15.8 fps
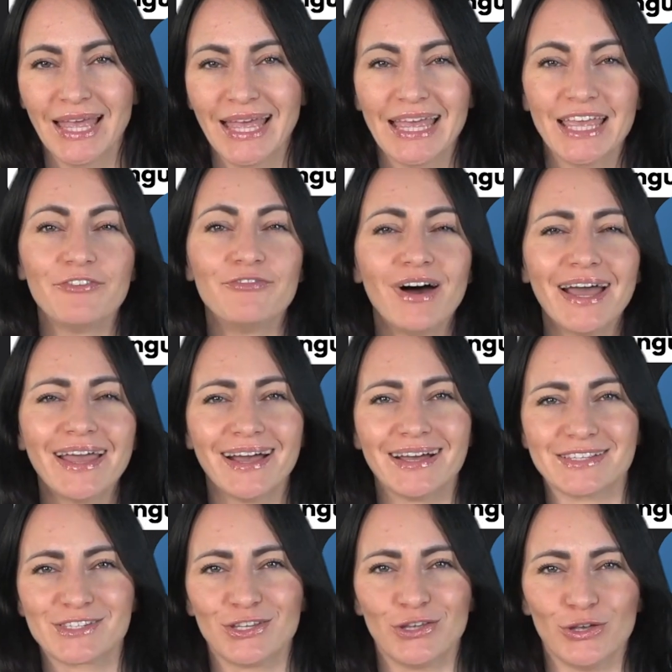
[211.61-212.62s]
If I
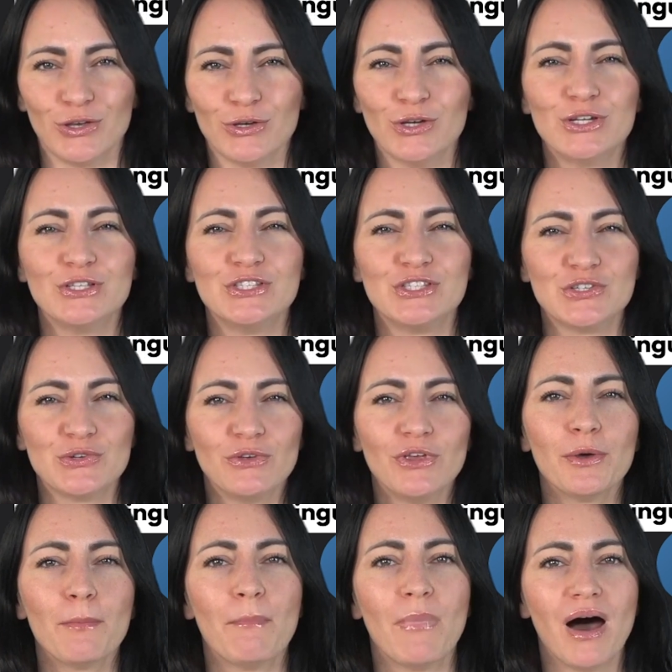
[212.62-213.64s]
ask you, do
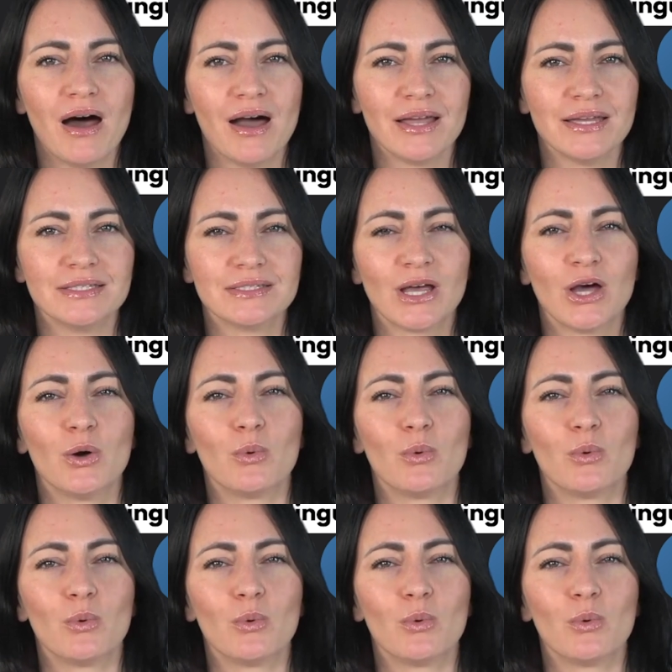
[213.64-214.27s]
you mind